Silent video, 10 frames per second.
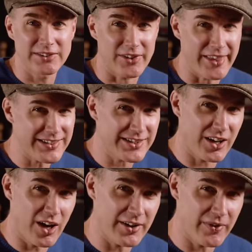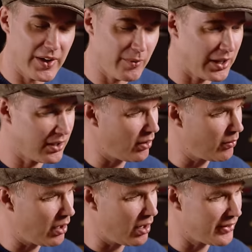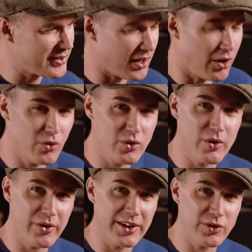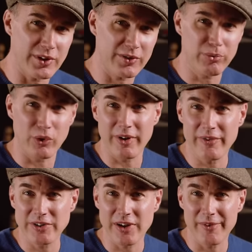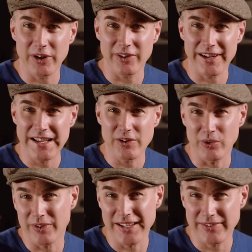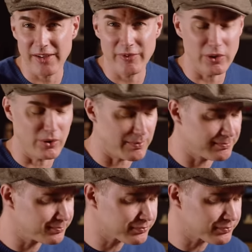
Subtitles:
So that's the kind of thing where you can go, wow, there's a whole new thing to explore every time I got an A chord or an A7 chord.